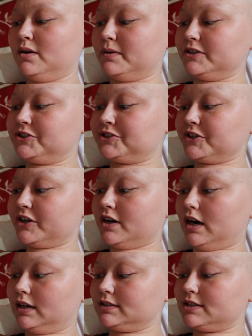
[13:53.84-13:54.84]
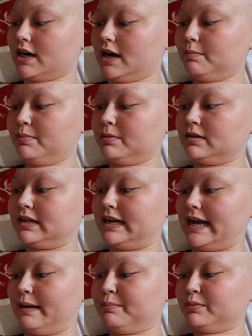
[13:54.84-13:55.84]
with sugar on top,
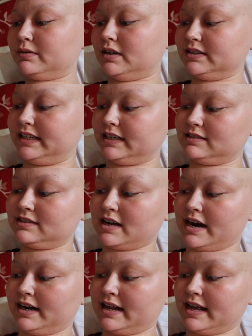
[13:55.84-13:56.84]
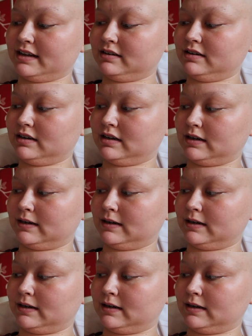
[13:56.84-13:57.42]
apple on the inside, and